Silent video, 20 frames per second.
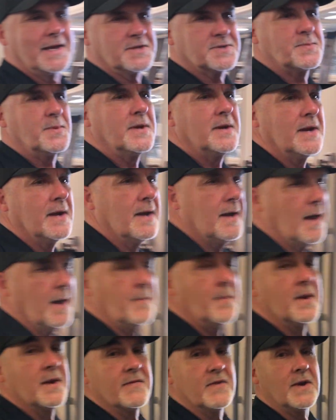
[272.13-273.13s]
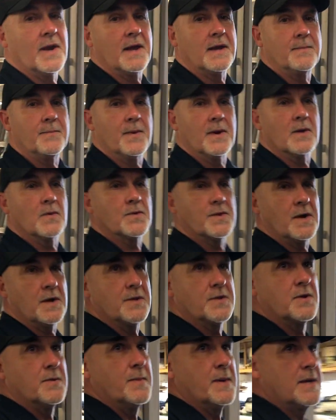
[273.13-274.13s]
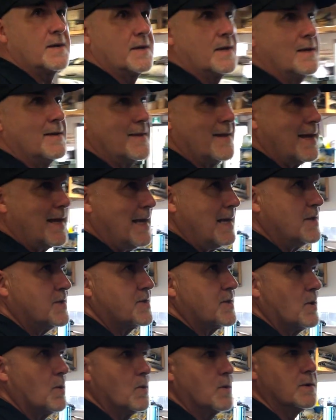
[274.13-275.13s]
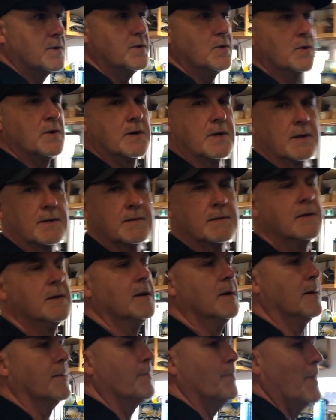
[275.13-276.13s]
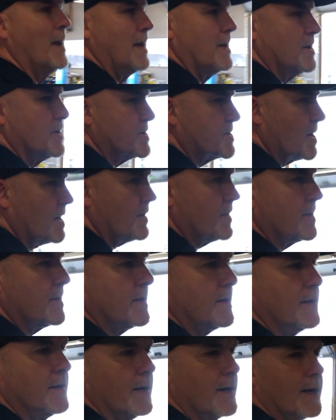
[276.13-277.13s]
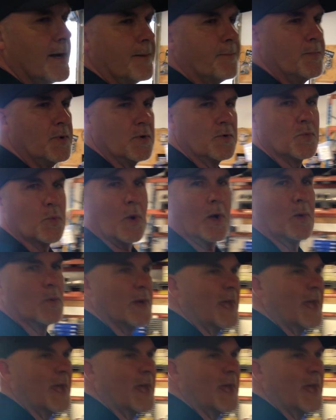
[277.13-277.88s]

has been a bit of a nightmare with all the humidity and the heat. So we're doing maintenance on the booth while